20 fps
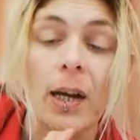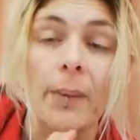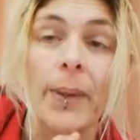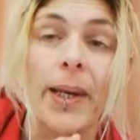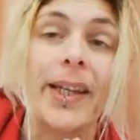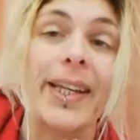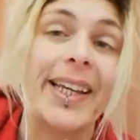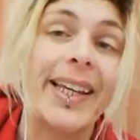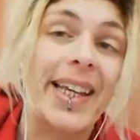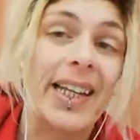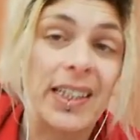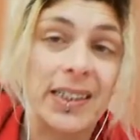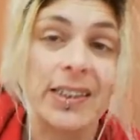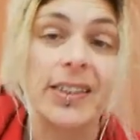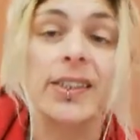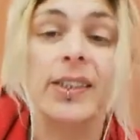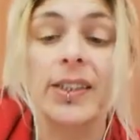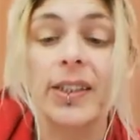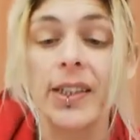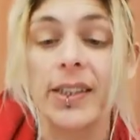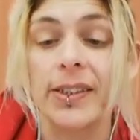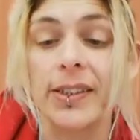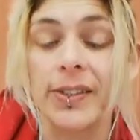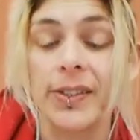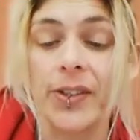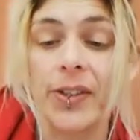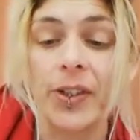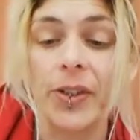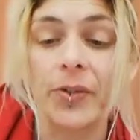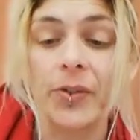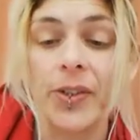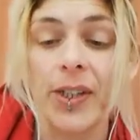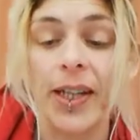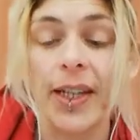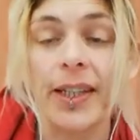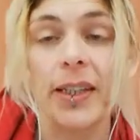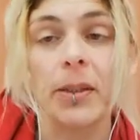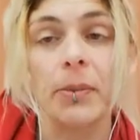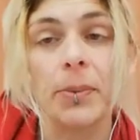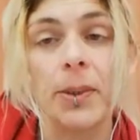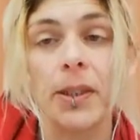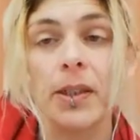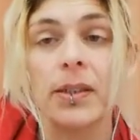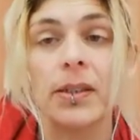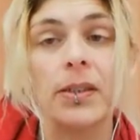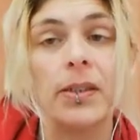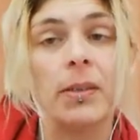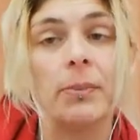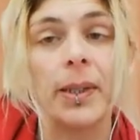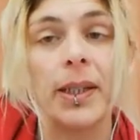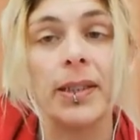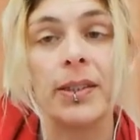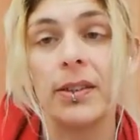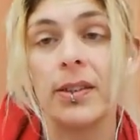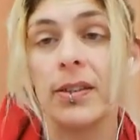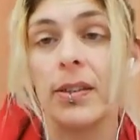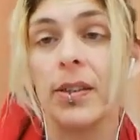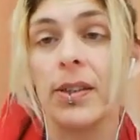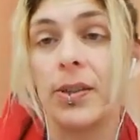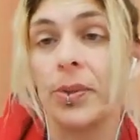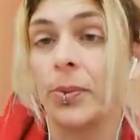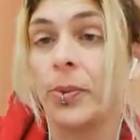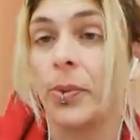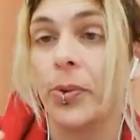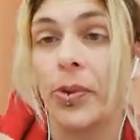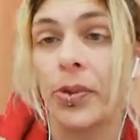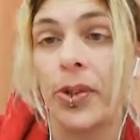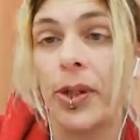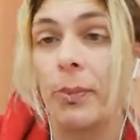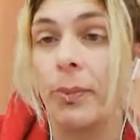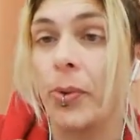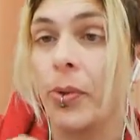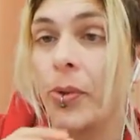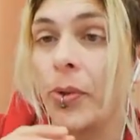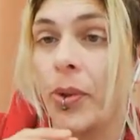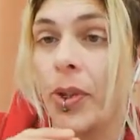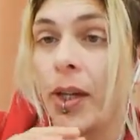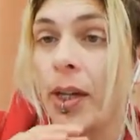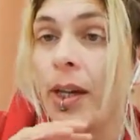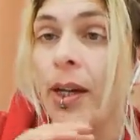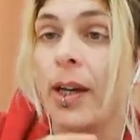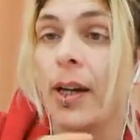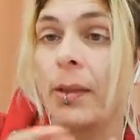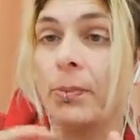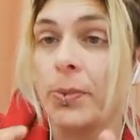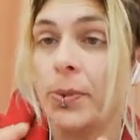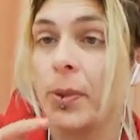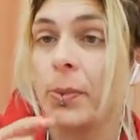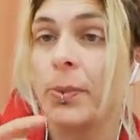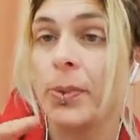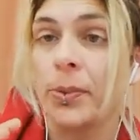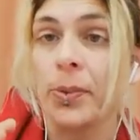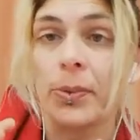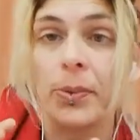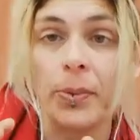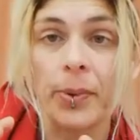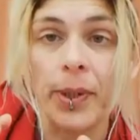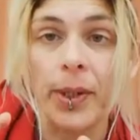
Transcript: any exercises that you've taken, because some exercises will create more abdominal